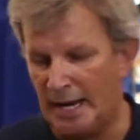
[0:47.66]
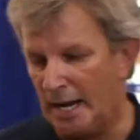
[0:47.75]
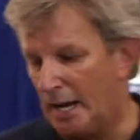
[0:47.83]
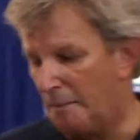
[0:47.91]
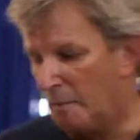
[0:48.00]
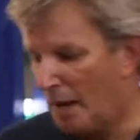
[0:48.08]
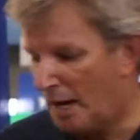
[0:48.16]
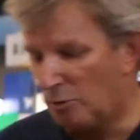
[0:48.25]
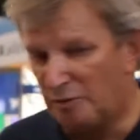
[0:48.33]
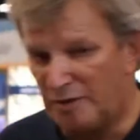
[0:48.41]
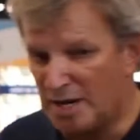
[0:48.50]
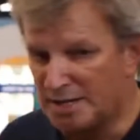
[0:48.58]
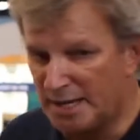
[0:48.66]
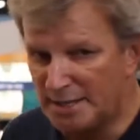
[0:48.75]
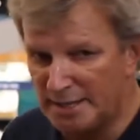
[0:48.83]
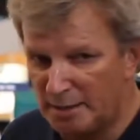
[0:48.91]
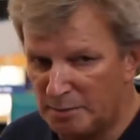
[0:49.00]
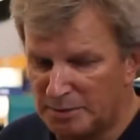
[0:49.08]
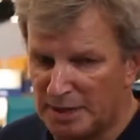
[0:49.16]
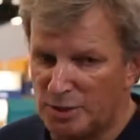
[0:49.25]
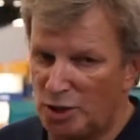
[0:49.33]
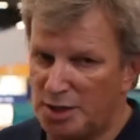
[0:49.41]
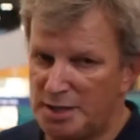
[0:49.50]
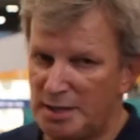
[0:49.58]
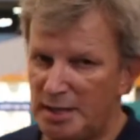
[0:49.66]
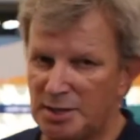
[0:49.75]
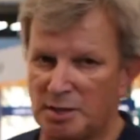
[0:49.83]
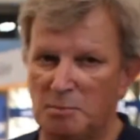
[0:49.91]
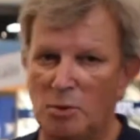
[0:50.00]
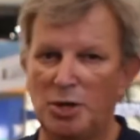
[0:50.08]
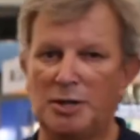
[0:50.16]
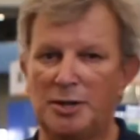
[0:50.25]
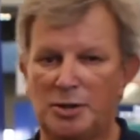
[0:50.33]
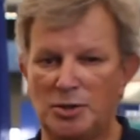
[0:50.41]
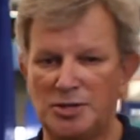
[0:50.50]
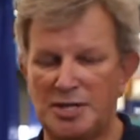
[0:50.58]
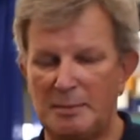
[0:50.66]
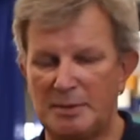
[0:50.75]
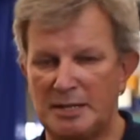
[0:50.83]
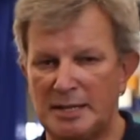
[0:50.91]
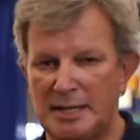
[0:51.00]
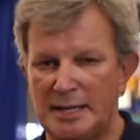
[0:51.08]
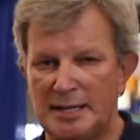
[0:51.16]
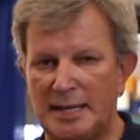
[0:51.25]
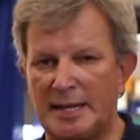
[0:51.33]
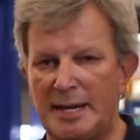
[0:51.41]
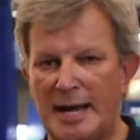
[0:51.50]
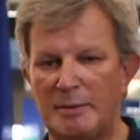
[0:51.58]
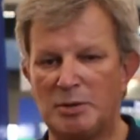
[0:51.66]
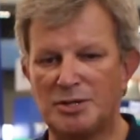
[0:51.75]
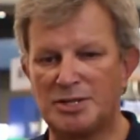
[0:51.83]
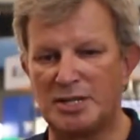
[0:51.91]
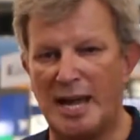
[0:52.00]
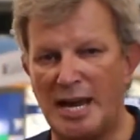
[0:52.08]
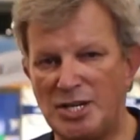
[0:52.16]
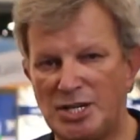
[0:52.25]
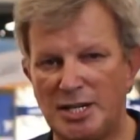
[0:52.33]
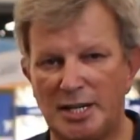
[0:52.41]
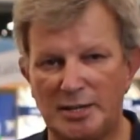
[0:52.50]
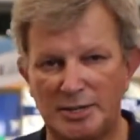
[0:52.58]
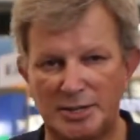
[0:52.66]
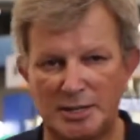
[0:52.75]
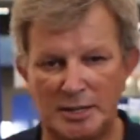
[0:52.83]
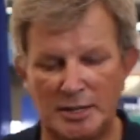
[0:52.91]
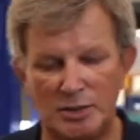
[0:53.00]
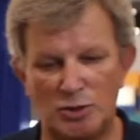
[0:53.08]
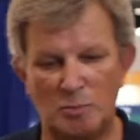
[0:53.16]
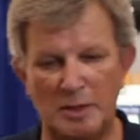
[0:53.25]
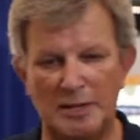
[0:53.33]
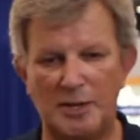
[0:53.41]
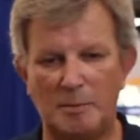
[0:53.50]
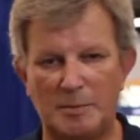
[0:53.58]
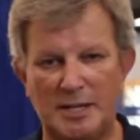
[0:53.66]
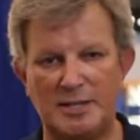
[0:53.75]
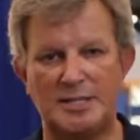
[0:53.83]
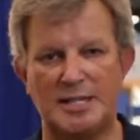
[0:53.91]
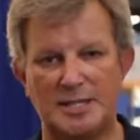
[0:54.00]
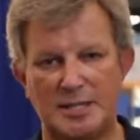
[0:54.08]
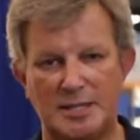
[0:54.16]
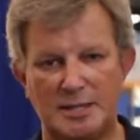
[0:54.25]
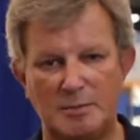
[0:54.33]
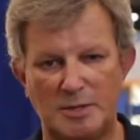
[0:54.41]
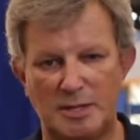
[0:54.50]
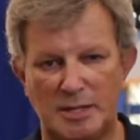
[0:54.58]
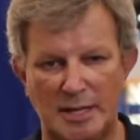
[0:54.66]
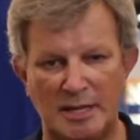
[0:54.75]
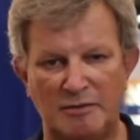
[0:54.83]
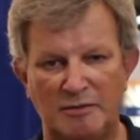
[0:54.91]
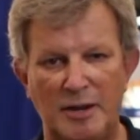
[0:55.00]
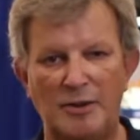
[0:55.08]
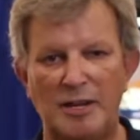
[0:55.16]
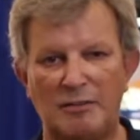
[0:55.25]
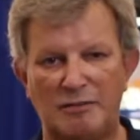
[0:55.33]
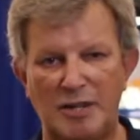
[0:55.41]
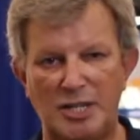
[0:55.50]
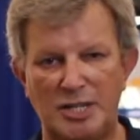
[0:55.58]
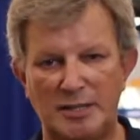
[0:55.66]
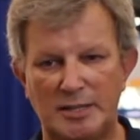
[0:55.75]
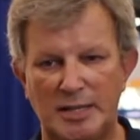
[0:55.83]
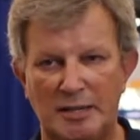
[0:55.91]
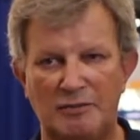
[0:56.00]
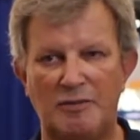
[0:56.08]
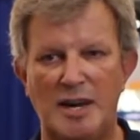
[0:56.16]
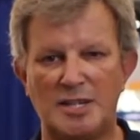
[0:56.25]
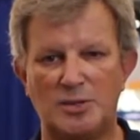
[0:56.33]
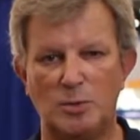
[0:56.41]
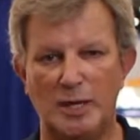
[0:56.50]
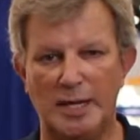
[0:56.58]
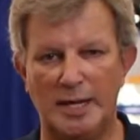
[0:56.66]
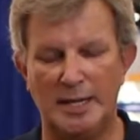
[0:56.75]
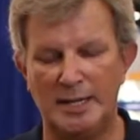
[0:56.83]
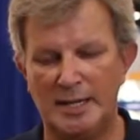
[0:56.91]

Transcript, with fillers: Um, our Fast ATE technology is a modular concept that enables engineers to build up their test systems in a very efficient and fast way.